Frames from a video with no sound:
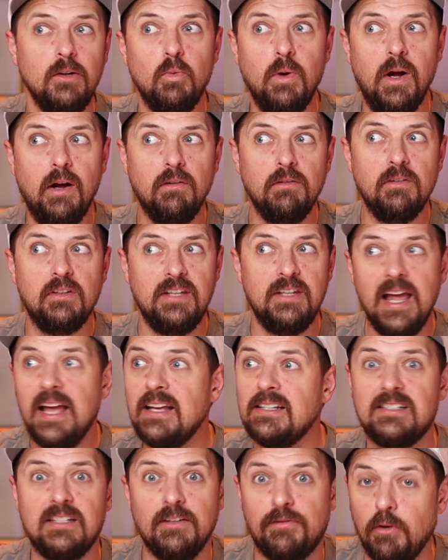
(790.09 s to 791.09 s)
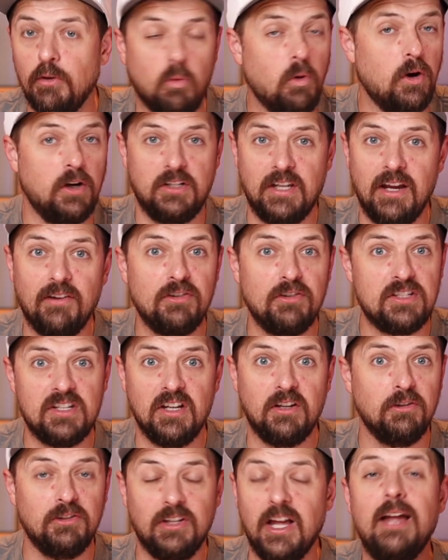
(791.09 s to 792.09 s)
Well, yes, if it worked every
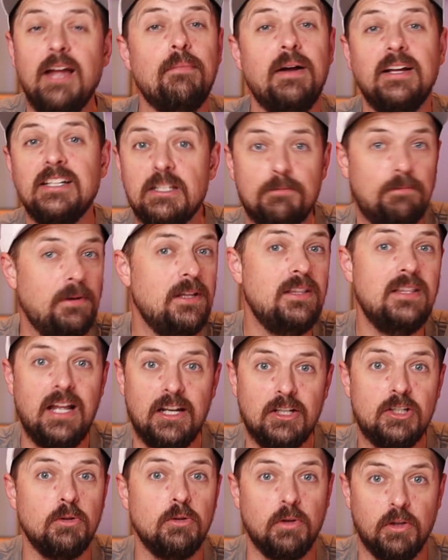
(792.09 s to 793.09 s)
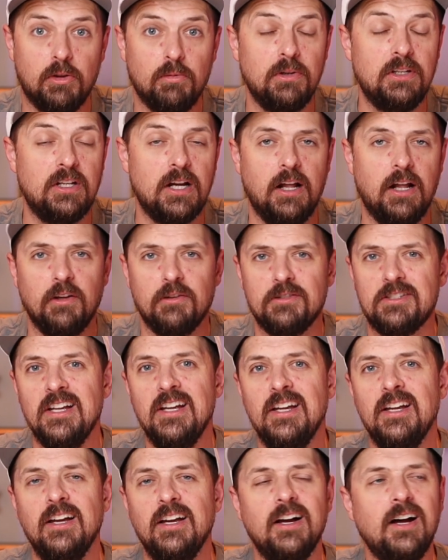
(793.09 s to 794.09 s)
single time, I'd spend that $2 or
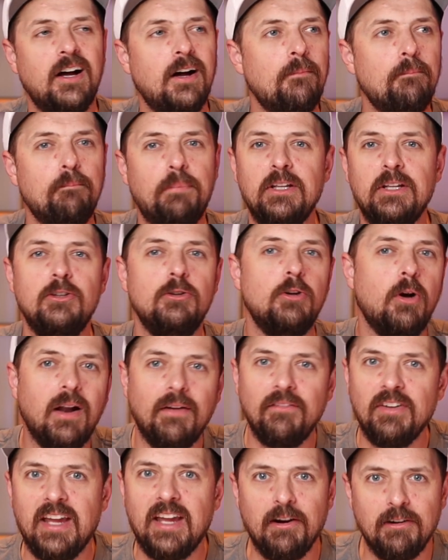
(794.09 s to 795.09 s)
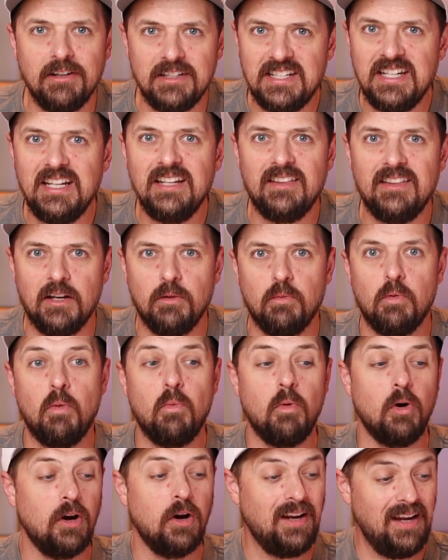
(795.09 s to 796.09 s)
$3. But you don't have a guarantee that it will
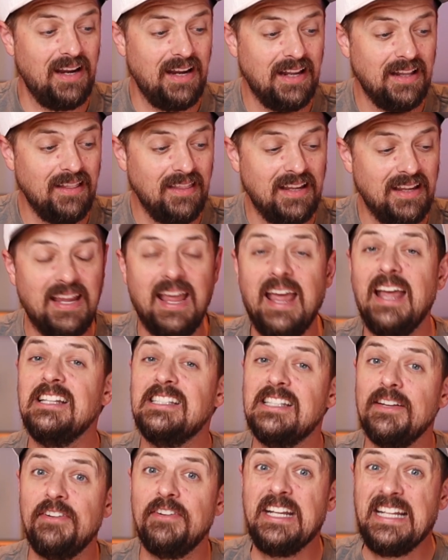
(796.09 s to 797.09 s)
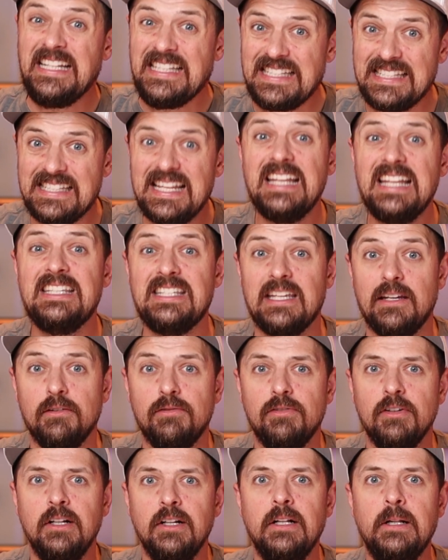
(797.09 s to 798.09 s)
work. In the case of an
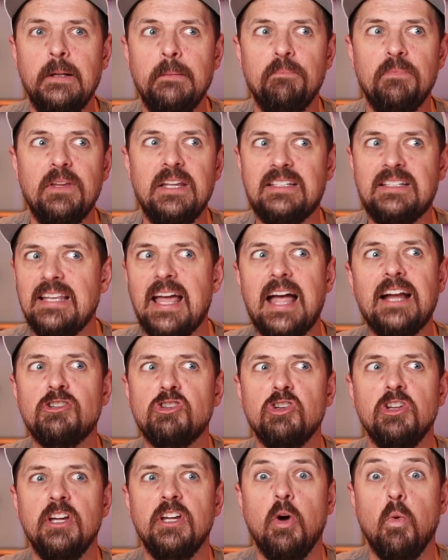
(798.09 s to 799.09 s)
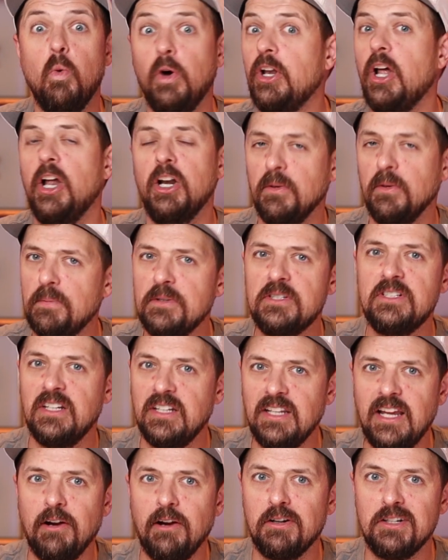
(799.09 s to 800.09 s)
incentive, it's actually a
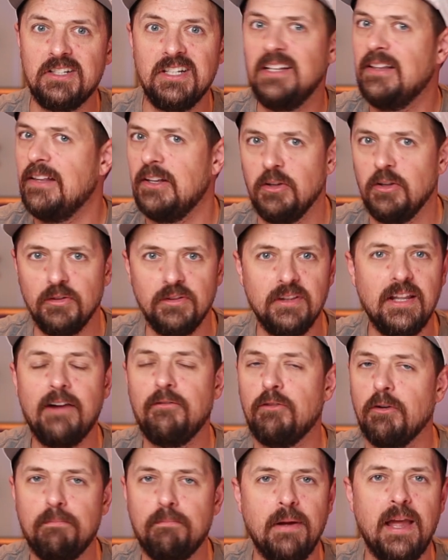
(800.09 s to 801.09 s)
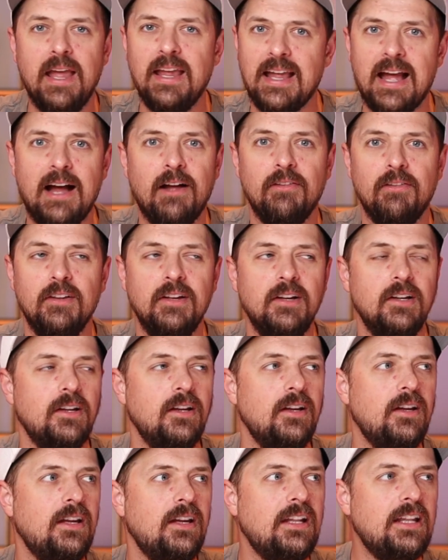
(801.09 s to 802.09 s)
100% guarantee that you'll never pay out
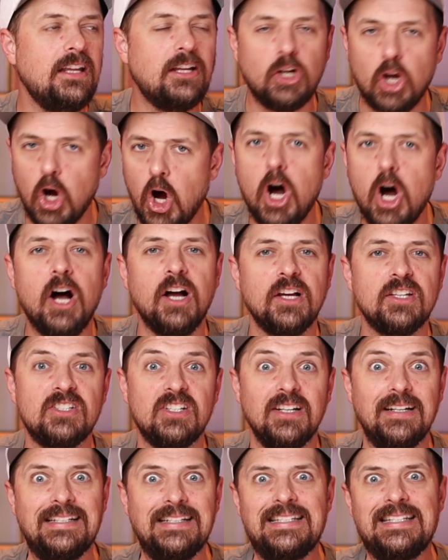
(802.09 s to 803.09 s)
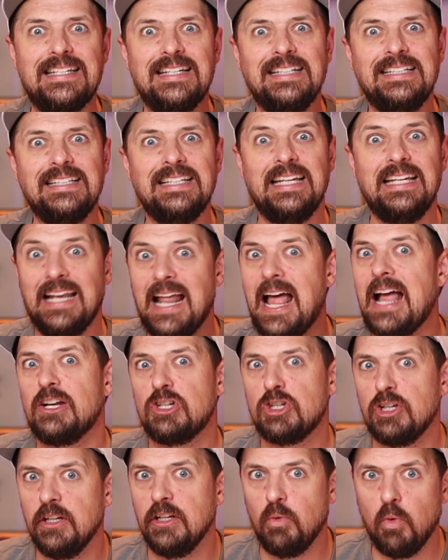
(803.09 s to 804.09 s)
any cost until it
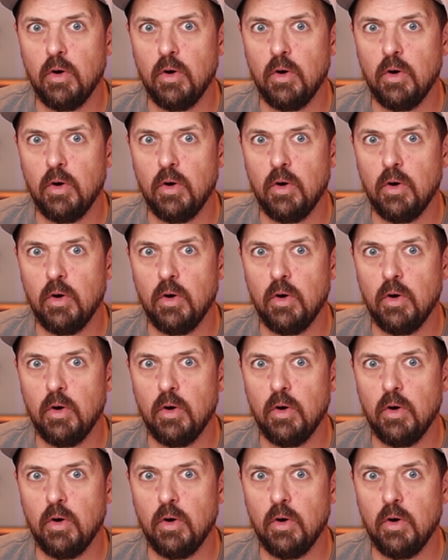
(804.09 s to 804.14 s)
actually